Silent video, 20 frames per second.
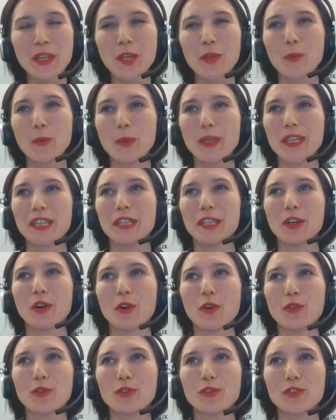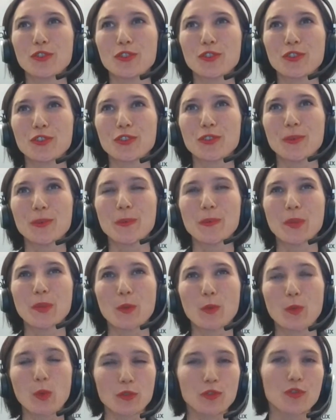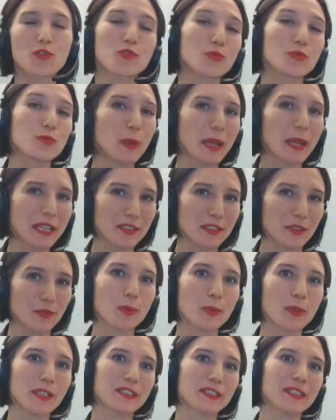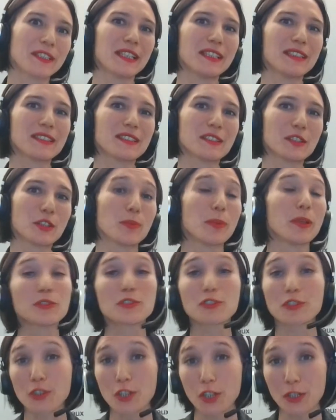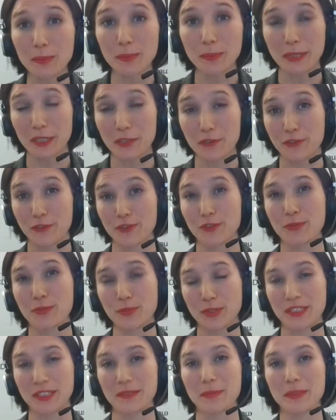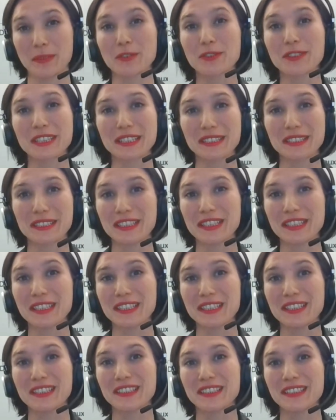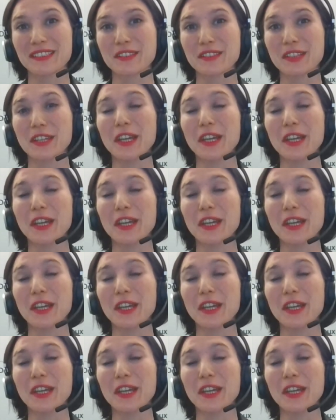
We also want to raise awareness about the campaign footprint, because I think it is